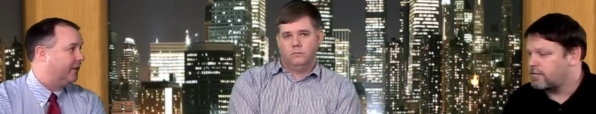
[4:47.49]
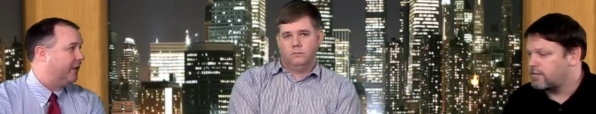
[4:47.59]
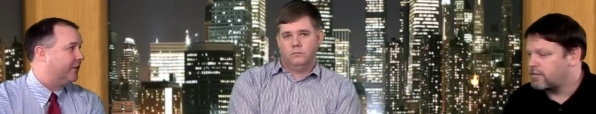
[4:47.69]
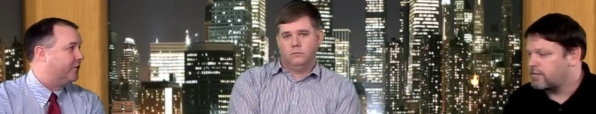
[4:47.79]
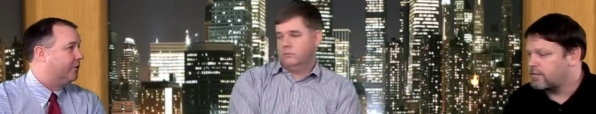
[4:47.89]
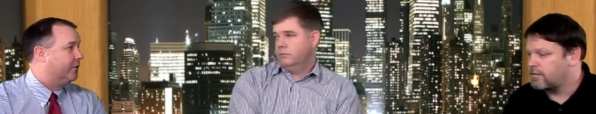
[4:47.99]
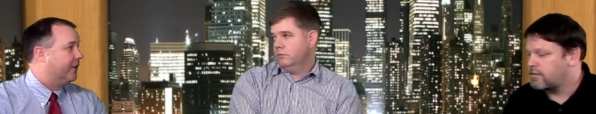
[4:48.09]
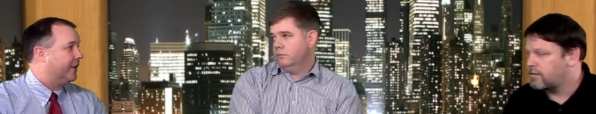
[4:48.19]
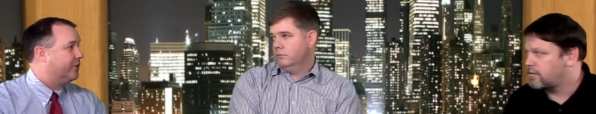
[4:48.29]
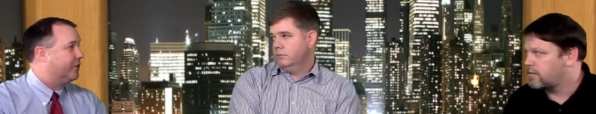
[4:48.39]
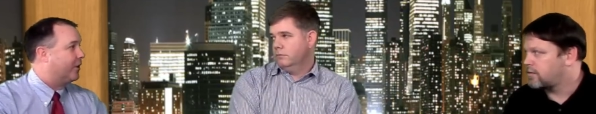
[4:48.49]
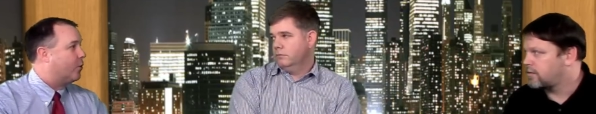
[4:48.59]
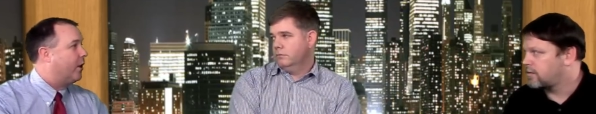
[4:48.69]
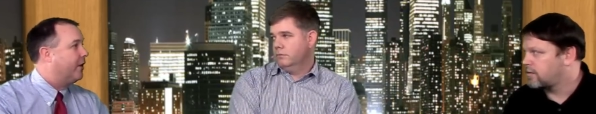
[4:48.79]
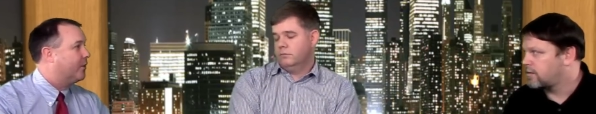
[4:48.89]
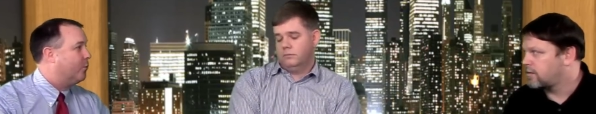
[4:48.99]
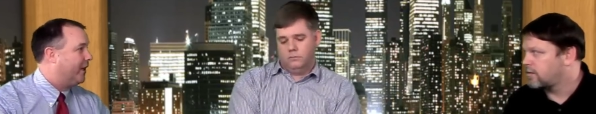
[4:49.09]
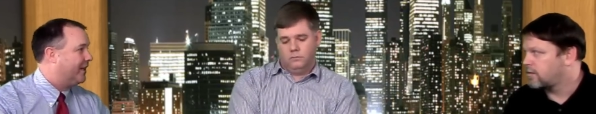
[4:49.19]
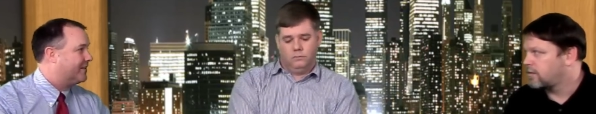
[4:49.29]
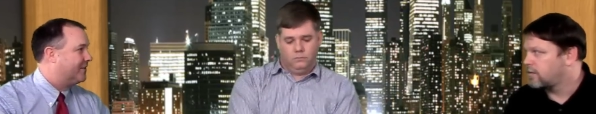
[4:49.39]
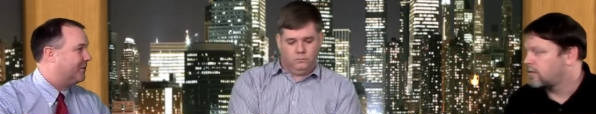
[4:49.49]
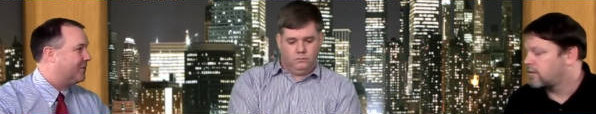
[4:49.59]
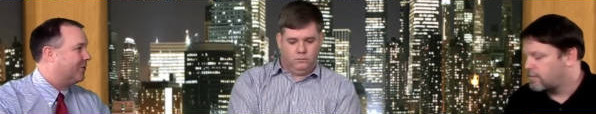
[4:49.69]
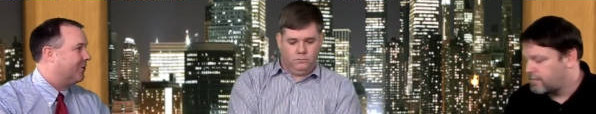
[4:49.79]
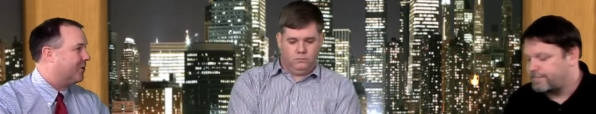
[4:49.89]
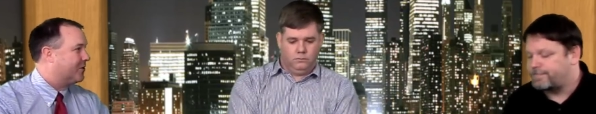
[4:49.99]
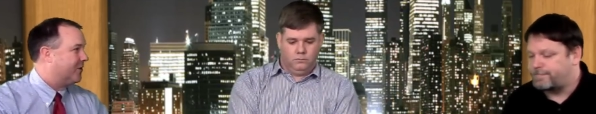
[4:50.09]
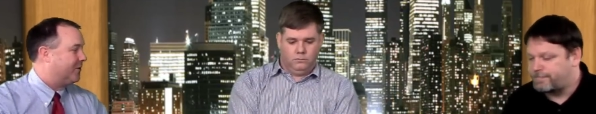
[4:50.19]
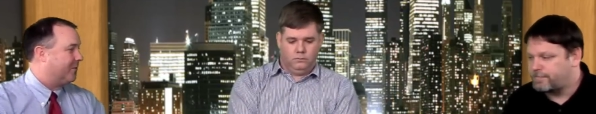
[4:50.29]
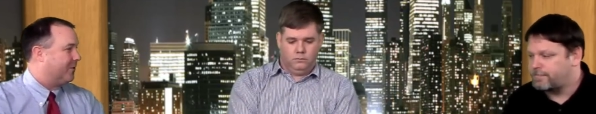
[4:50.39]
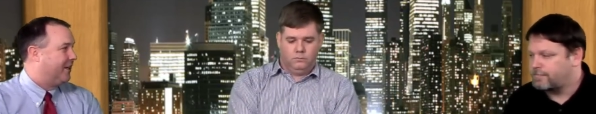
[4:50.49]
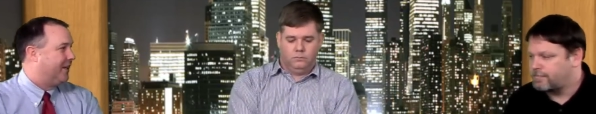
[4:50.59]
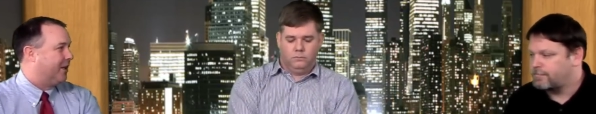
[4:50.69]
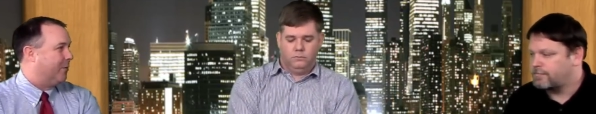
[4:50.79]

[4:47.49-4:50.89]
Speaker 1: Not that you not that you get quality wins to, to earn yourself a, a